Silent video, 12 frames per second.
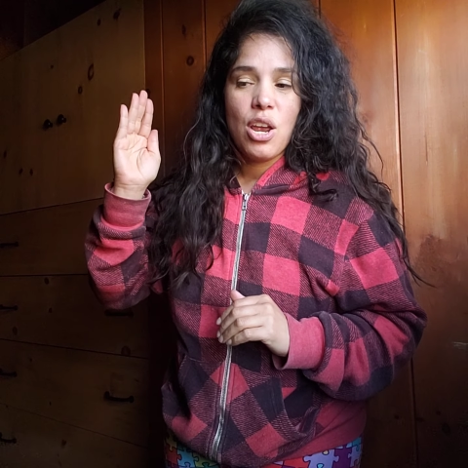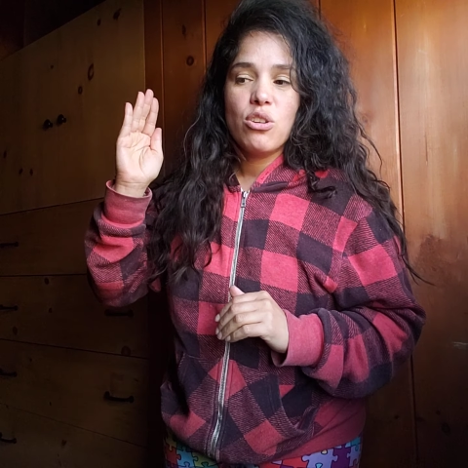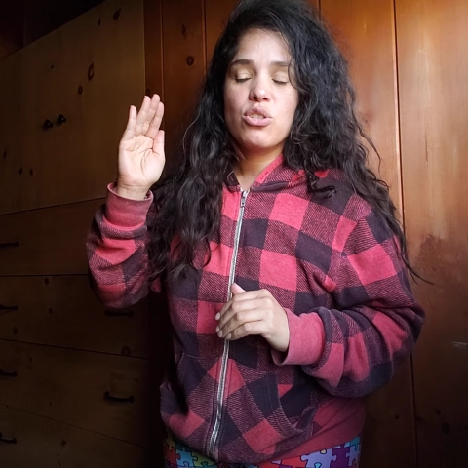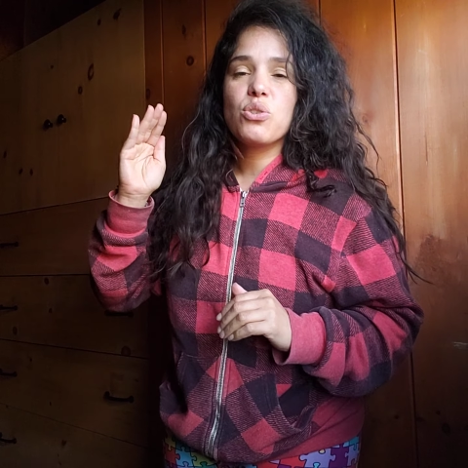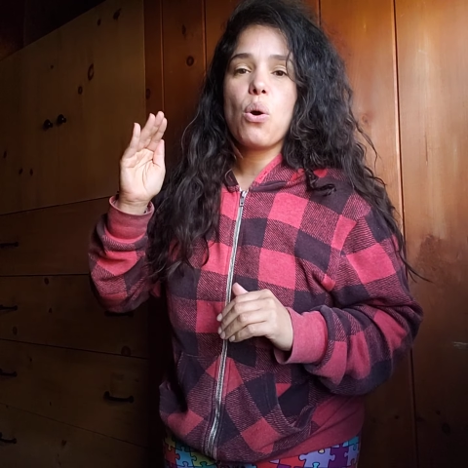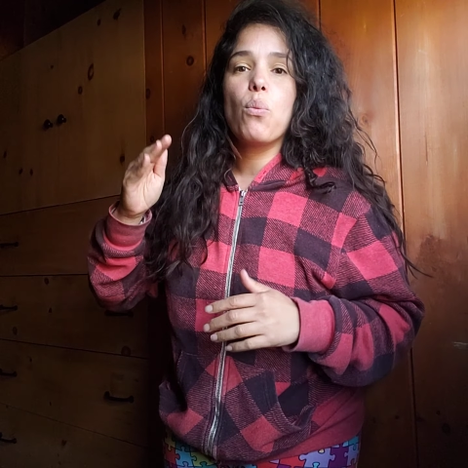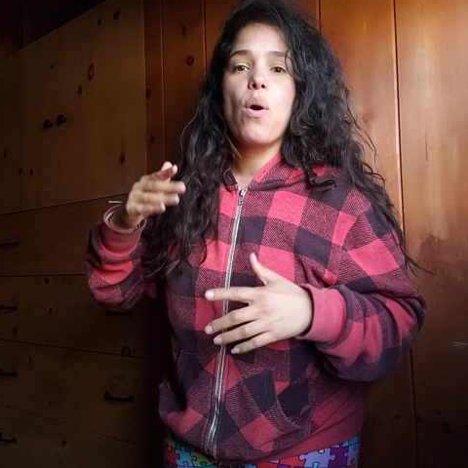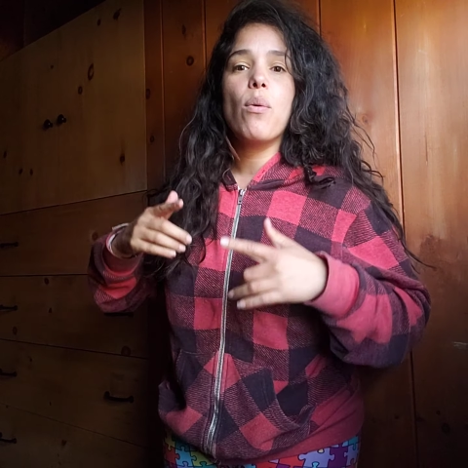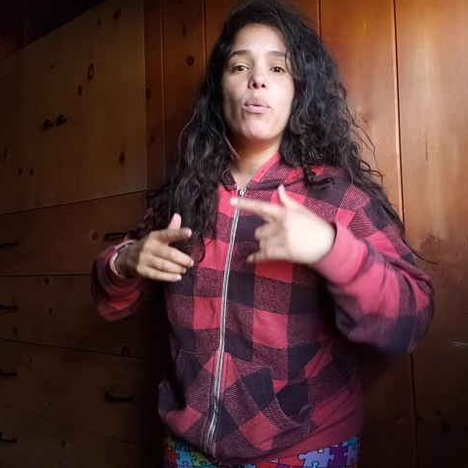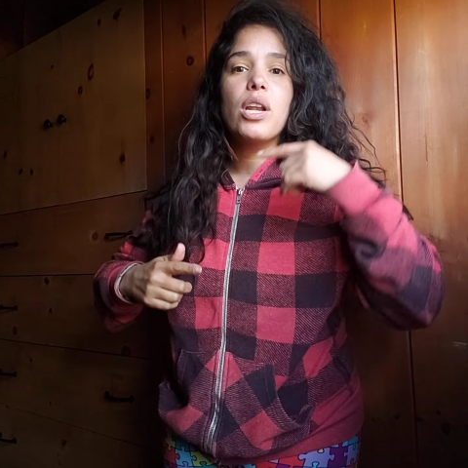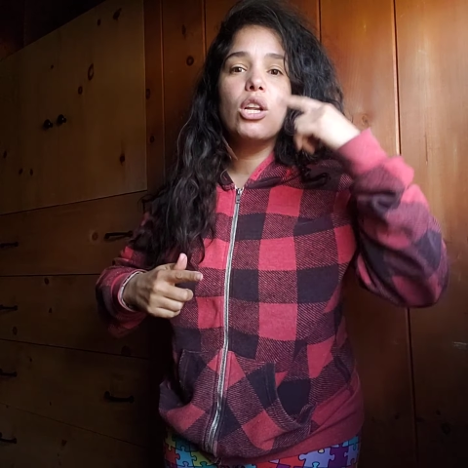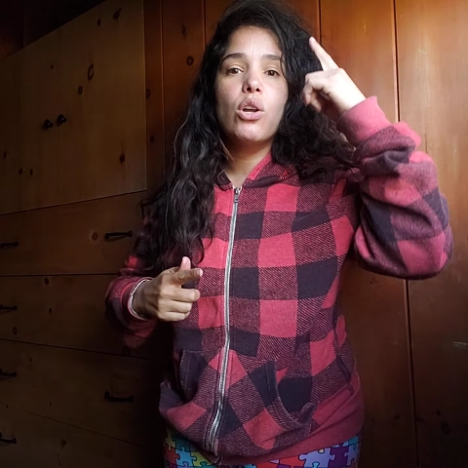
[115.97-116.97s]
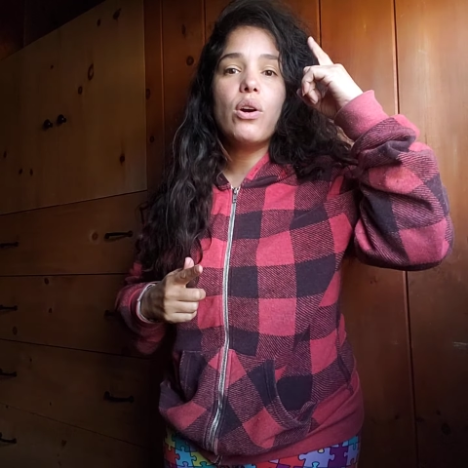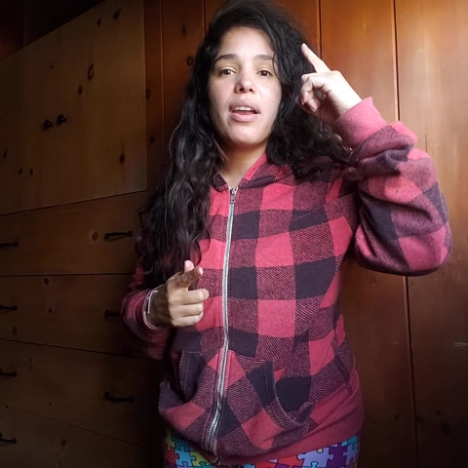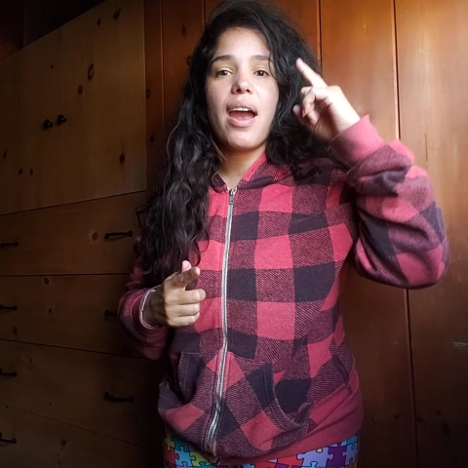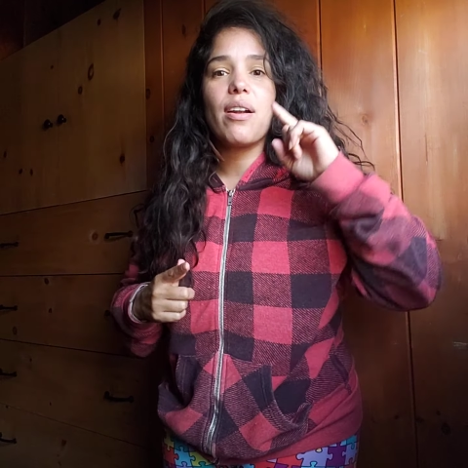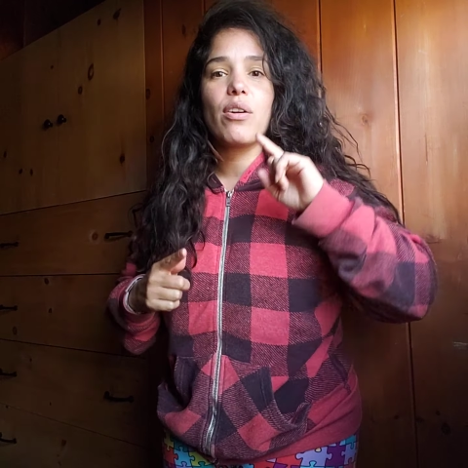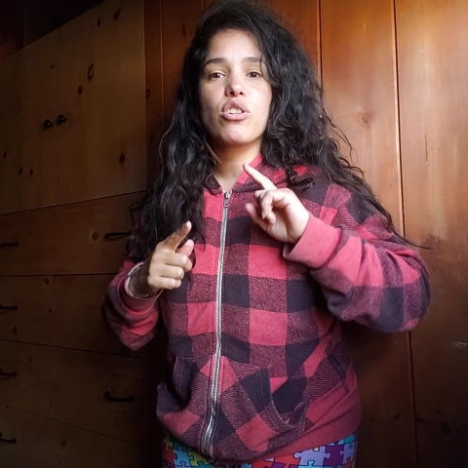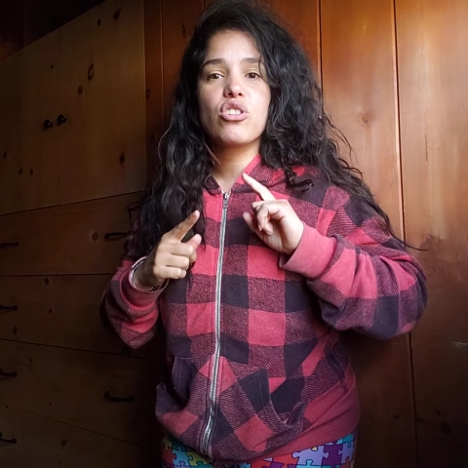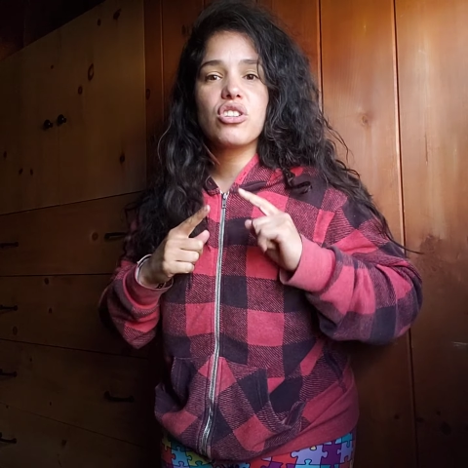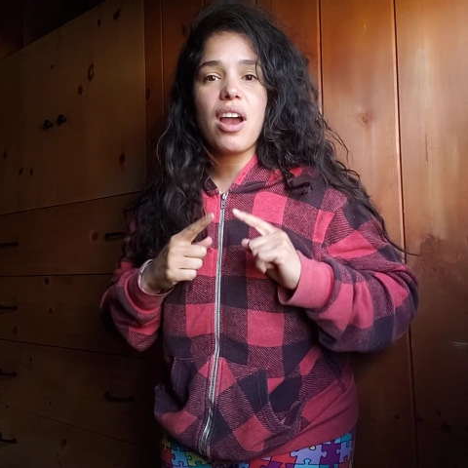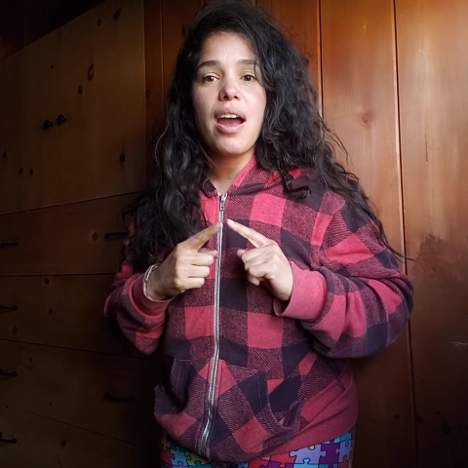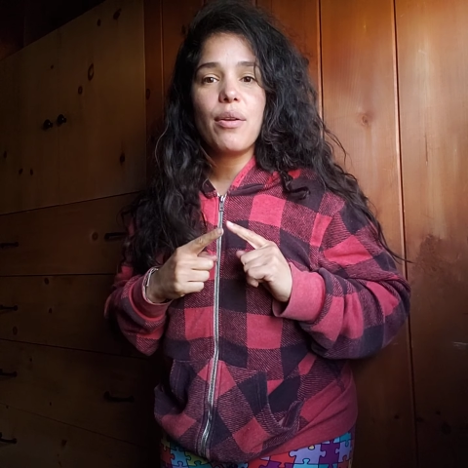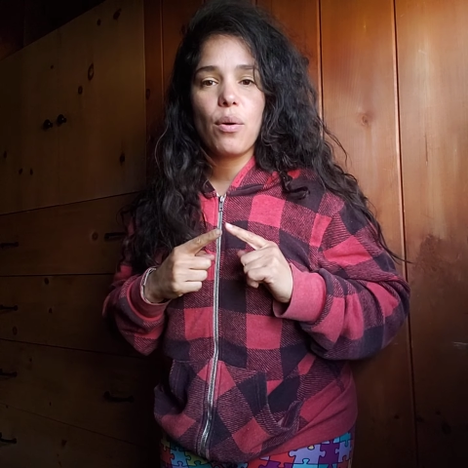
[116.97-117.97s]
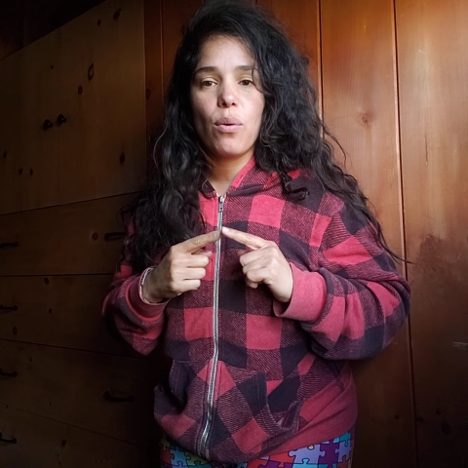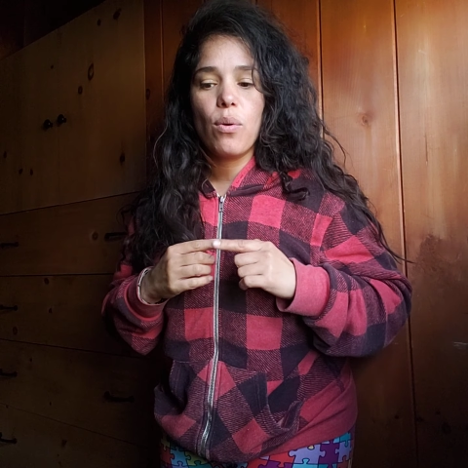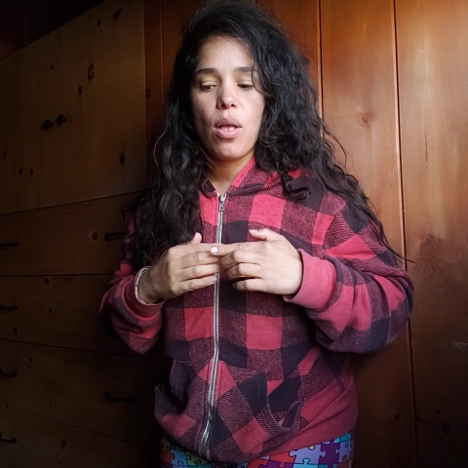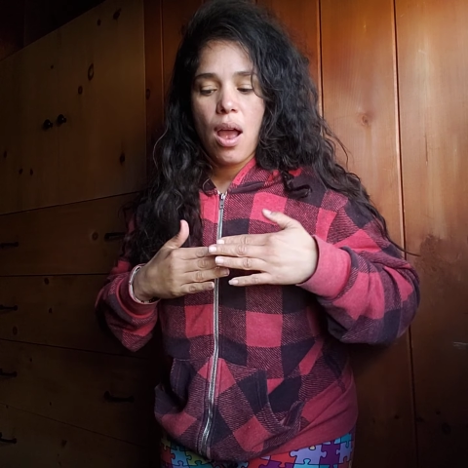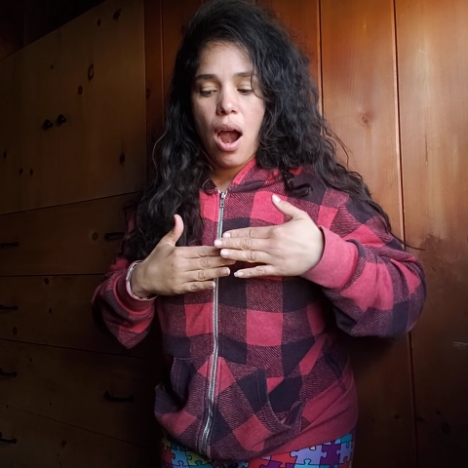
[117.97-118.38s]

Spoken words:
So when we look at our shadow